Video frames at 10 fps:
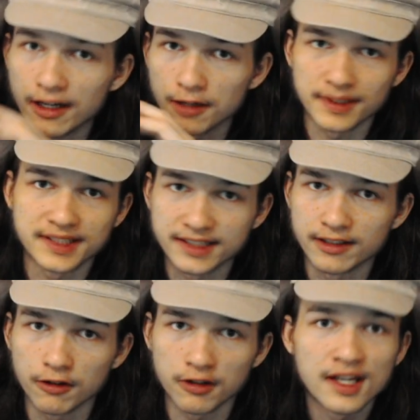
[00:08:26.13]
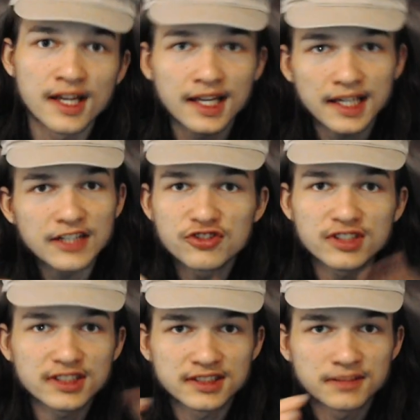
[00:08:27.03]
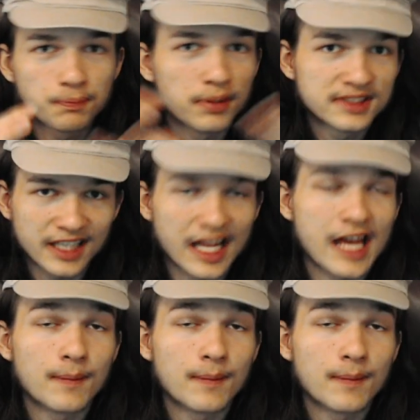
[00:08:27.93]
by 600, it just puts the game at